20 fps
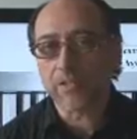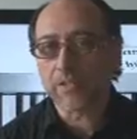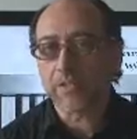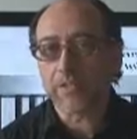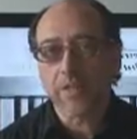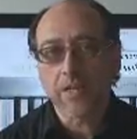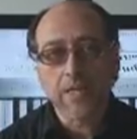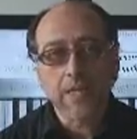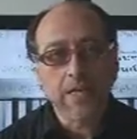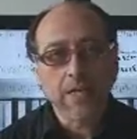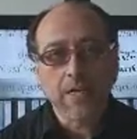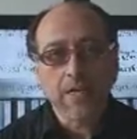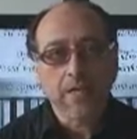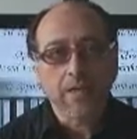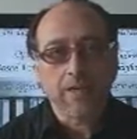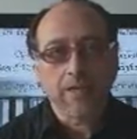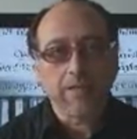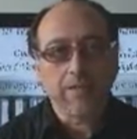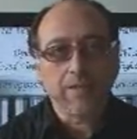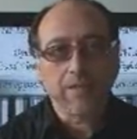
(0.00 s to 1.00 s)
it's
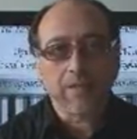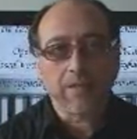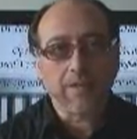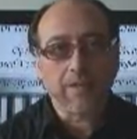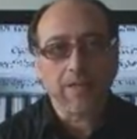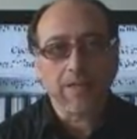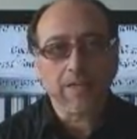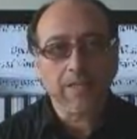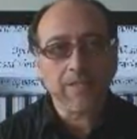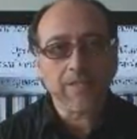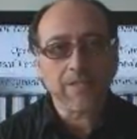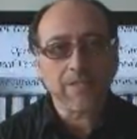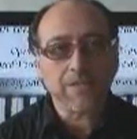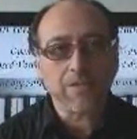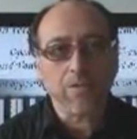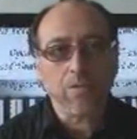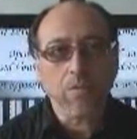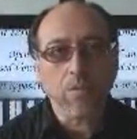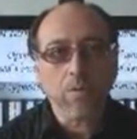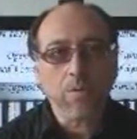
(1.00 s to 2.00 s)

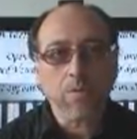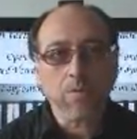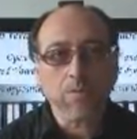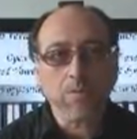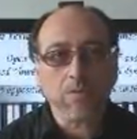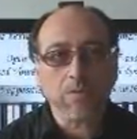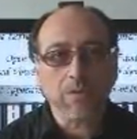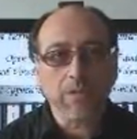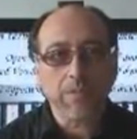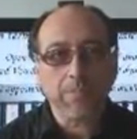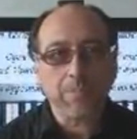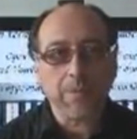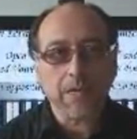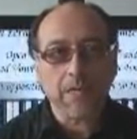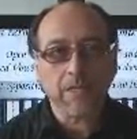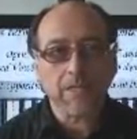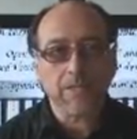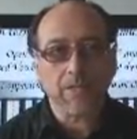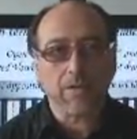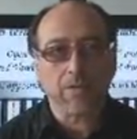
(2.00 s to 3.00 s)
all
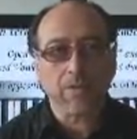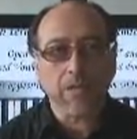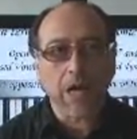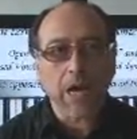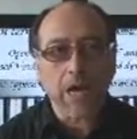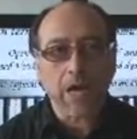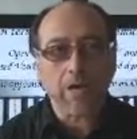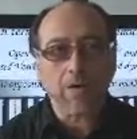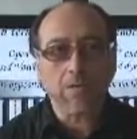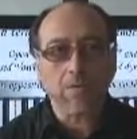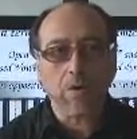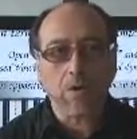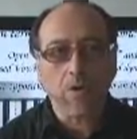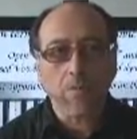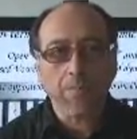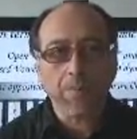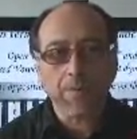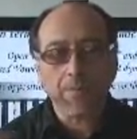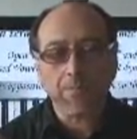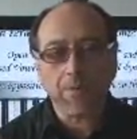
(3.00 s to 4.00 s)
depends on how
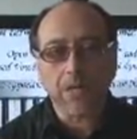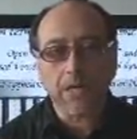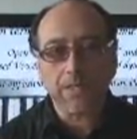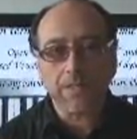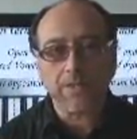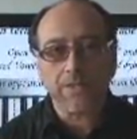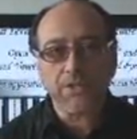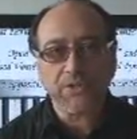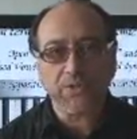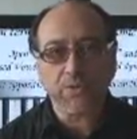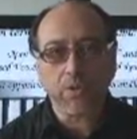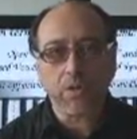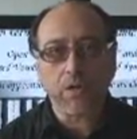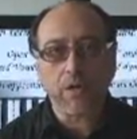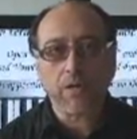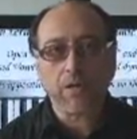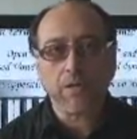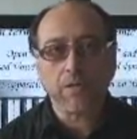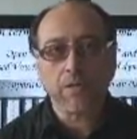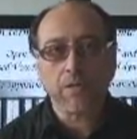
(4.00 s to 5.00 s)
open-minded you
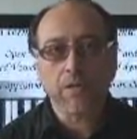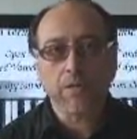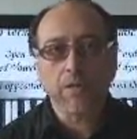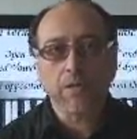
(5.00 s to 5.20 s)
are,